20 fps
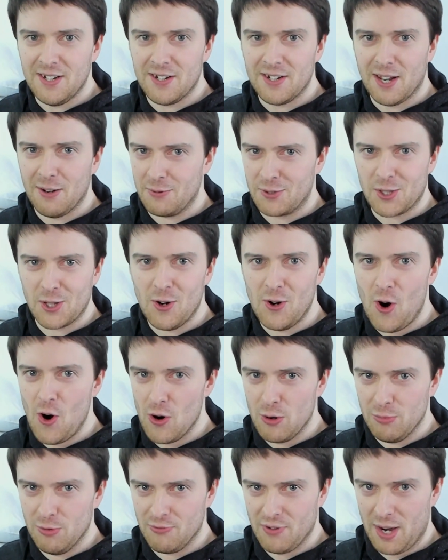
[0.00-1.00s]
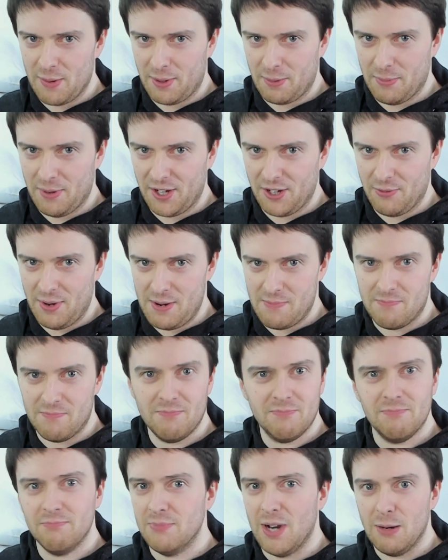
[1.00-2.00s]
That was horrible rhyming, by the way.
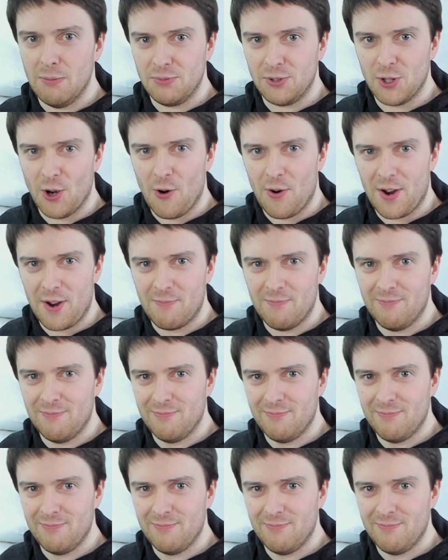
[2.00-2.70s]
I'm sorry.